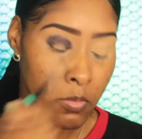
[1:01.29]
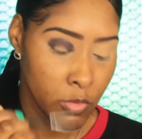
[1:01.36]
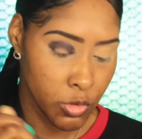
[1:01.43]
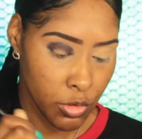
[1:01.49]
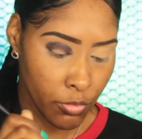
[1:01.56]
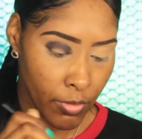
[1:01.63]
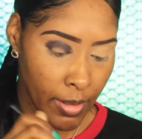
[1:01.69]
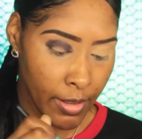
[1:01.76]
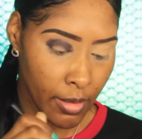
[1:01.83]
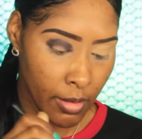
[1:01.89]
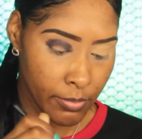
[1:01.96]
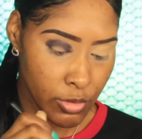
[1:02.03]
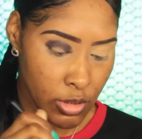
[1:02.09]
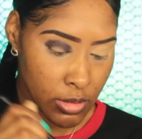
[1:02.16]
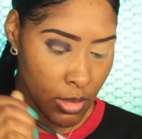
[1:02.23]
so right
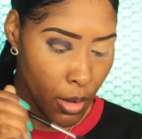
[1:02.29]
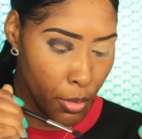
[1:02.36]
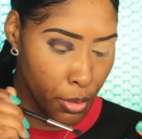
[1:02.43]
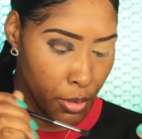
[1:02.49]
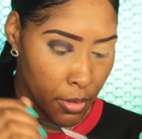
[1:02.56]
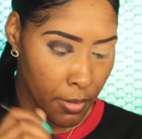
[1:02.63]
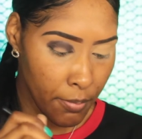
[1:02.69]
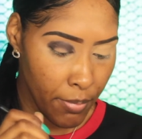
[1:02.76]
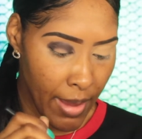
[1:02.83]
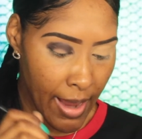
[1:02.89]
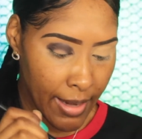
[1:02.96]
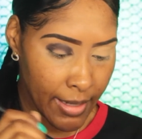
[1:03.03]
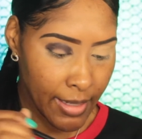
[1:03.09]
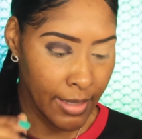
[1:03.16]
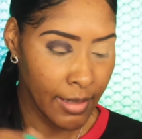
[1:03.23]
now I'm just
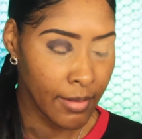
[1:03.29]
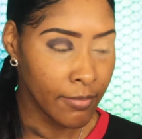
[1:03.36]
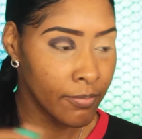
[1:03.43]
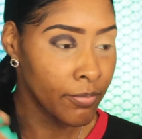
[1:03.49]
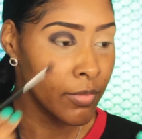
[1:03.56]
patting